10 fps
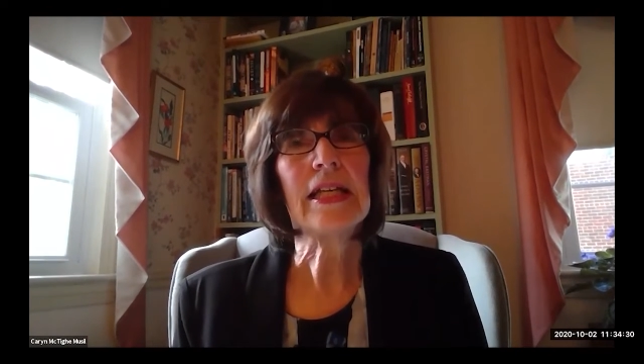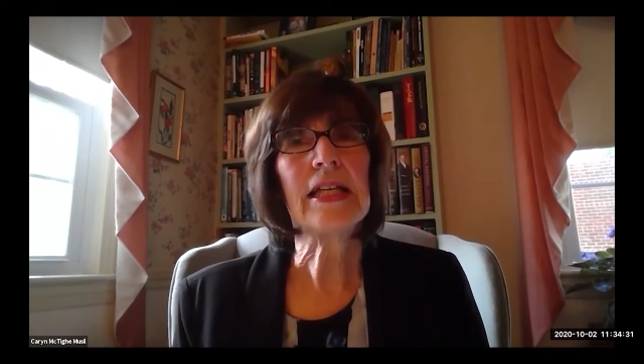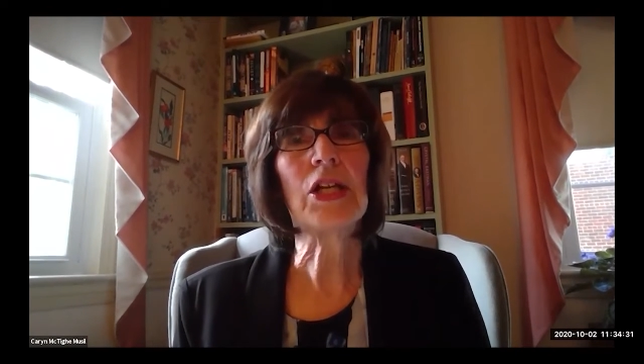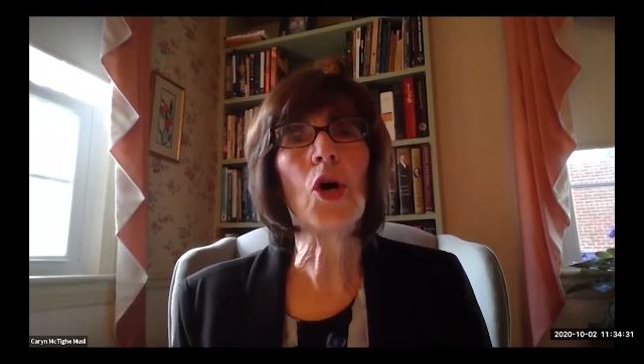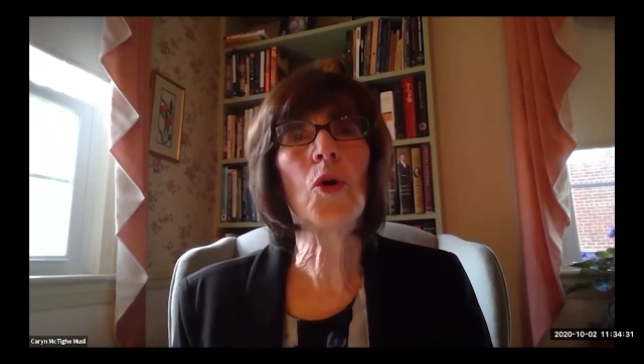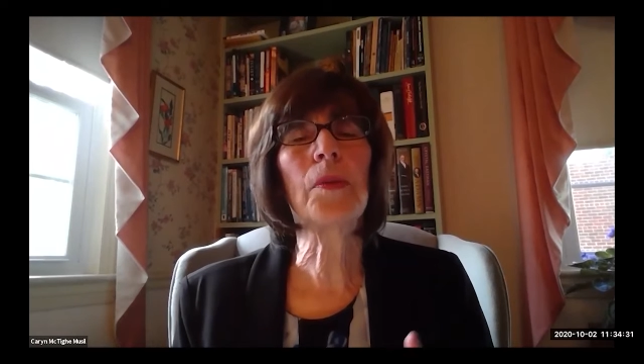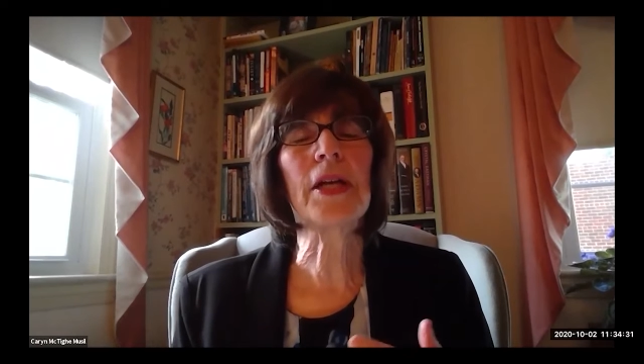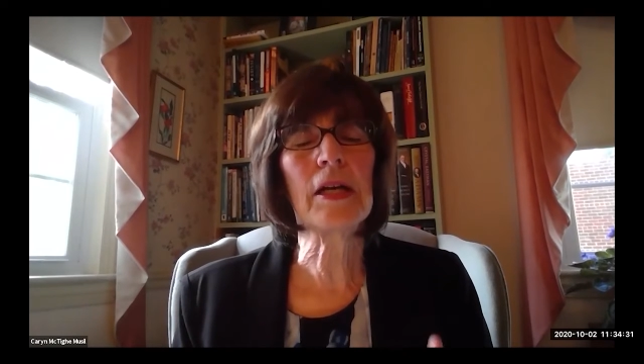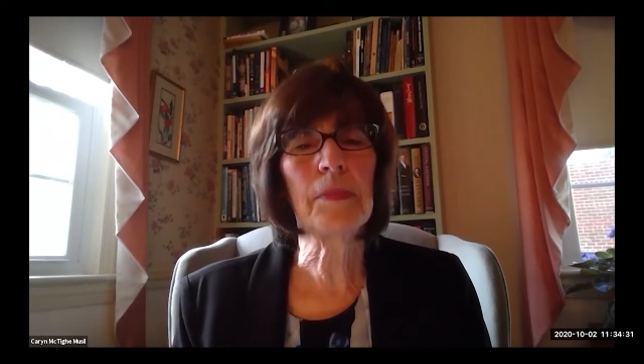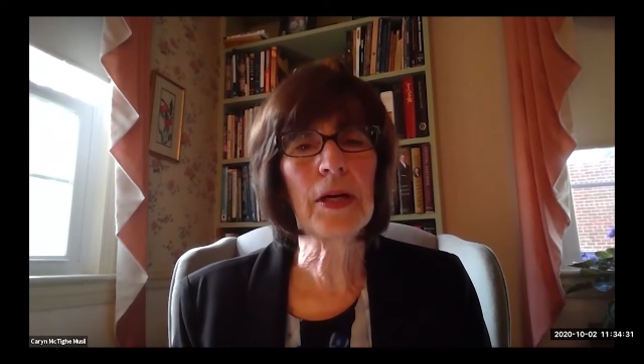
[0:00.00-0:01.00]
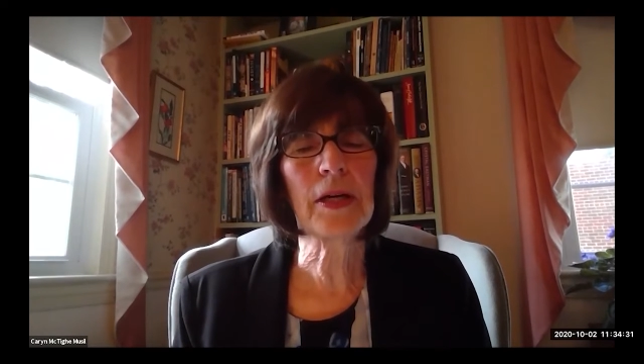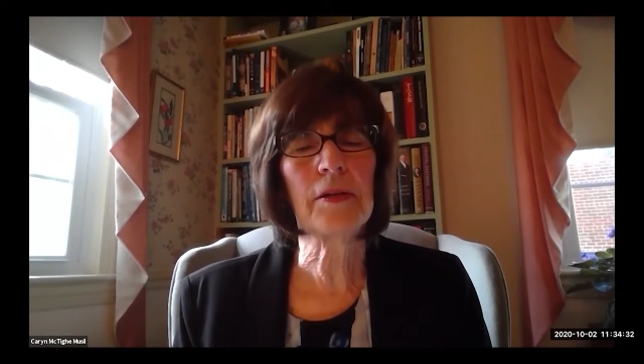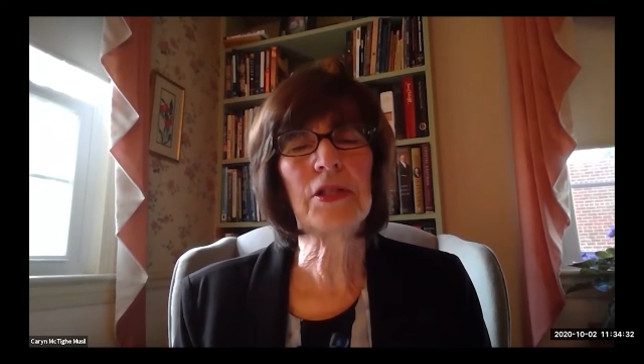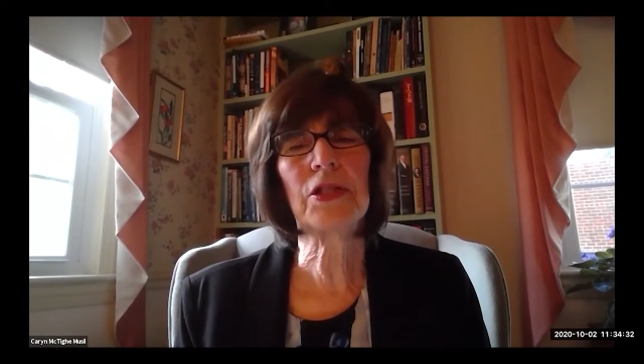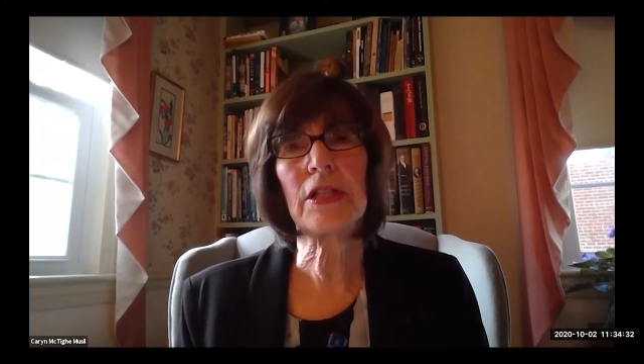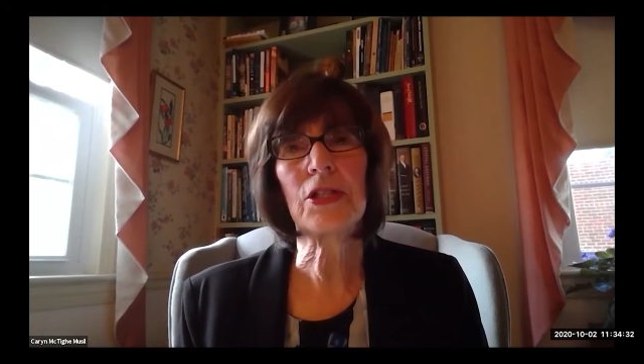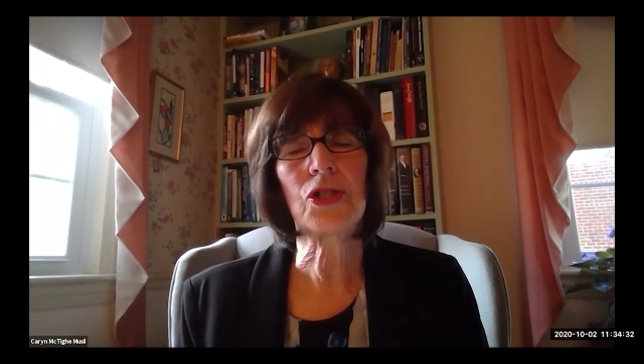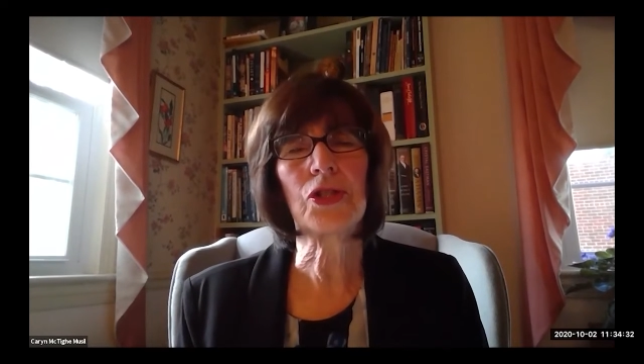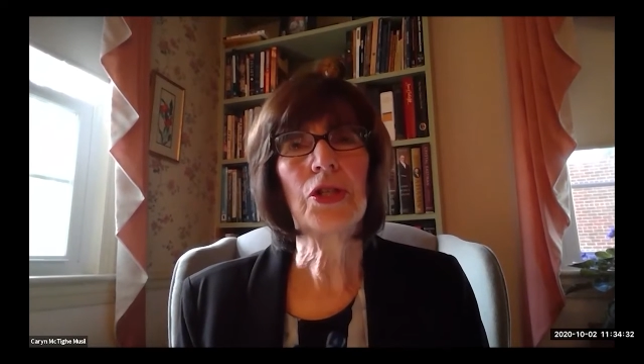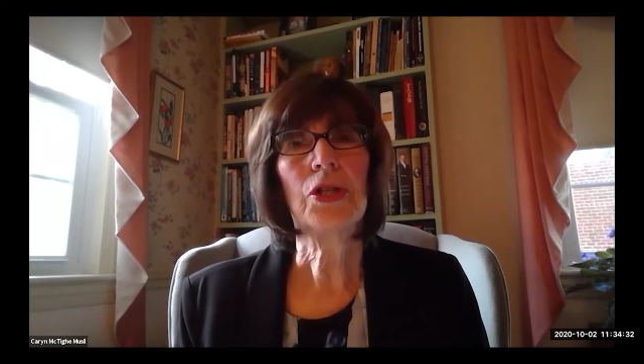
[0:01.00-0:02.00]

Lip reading: in opening up higher education,